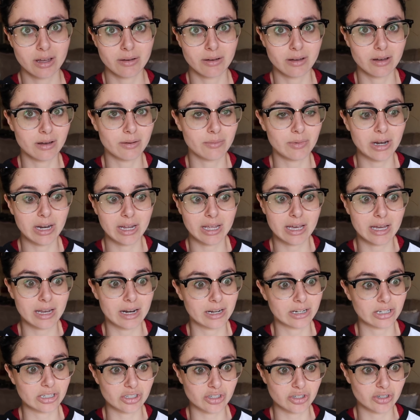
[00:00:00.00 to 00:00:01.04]
Um, and again,
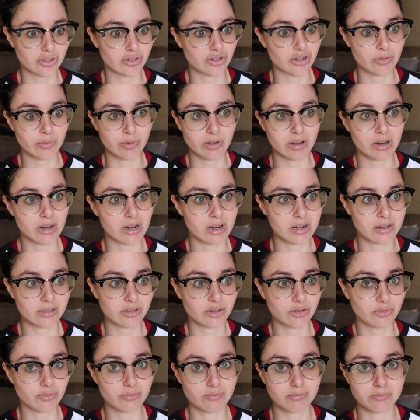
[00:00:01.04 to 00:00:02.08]
I just attributed it
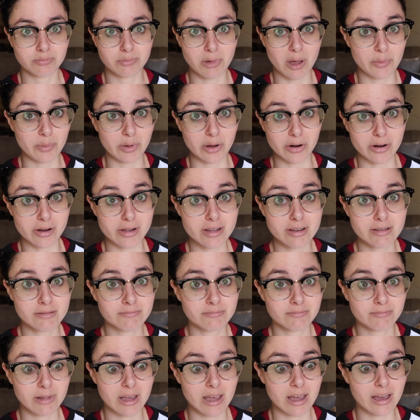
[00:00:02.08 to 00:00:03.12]
to my
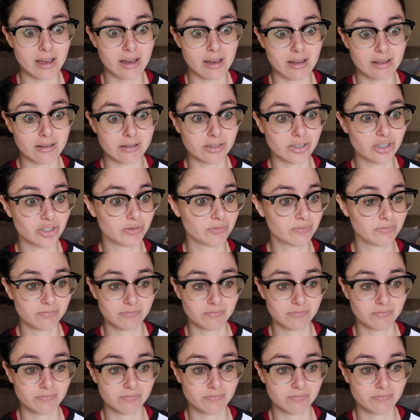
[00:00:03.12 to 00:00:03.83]
period and